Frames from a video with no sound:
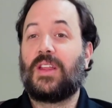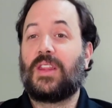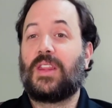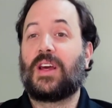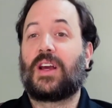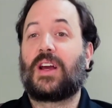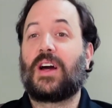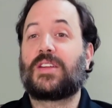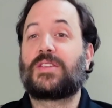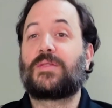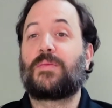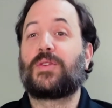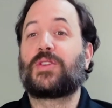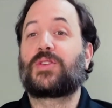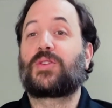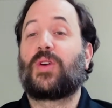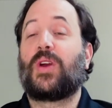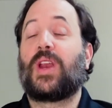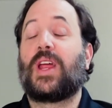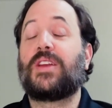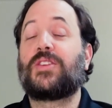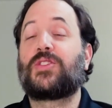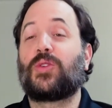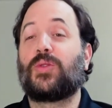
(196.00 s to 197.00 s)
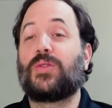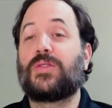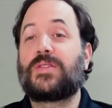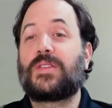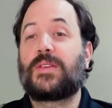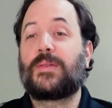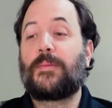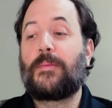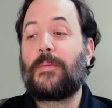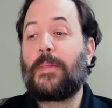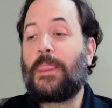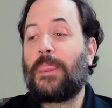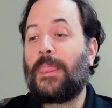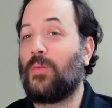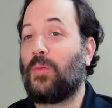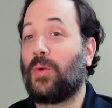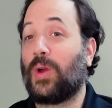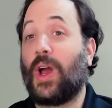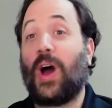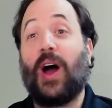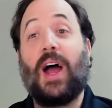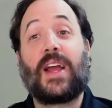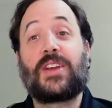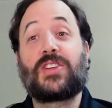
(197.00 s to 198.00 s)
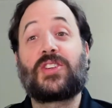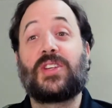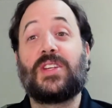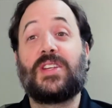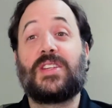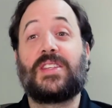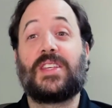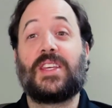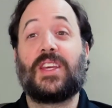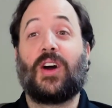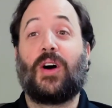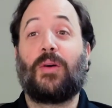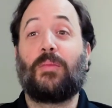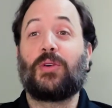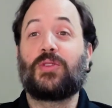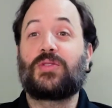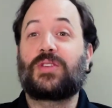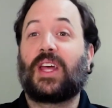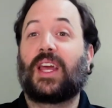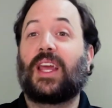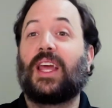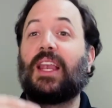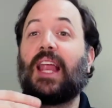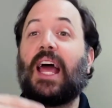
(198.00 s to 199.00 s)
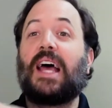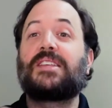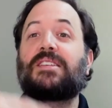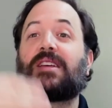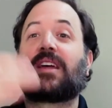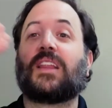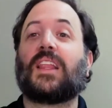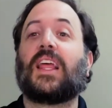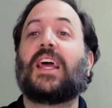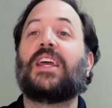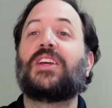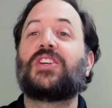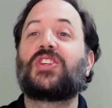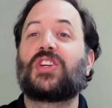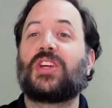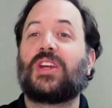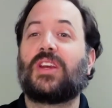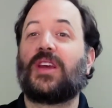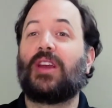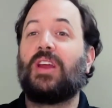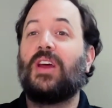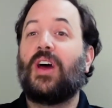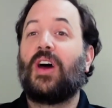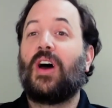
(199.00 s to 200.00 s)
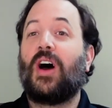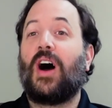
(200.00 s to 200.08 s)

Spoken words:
customer's credentials. We actually see almost like an escalation